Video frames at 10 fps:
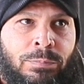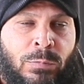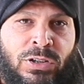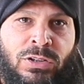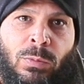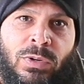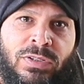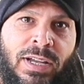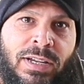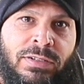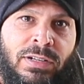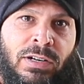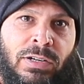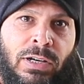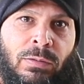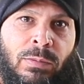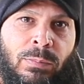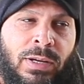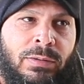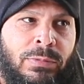which is the worst case scenario.
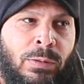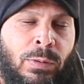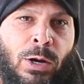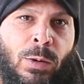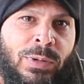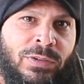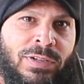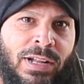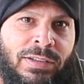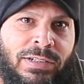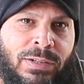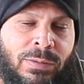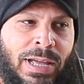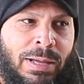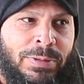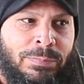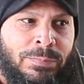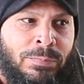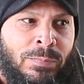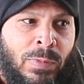But you know, we're hoping those kind of things don't happen.
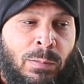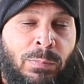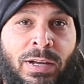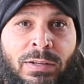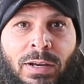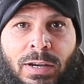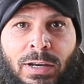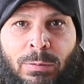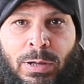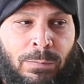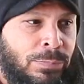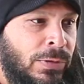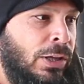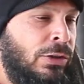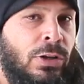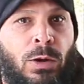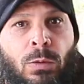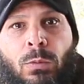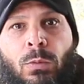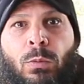But uh, here we go.
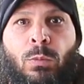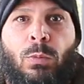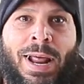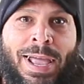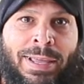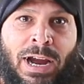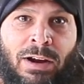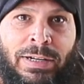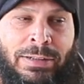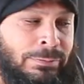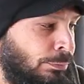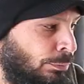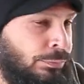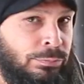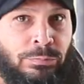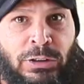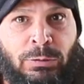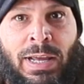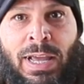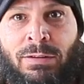So what I carry is
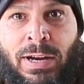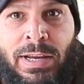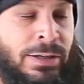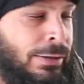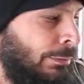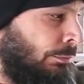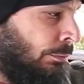what I have right here.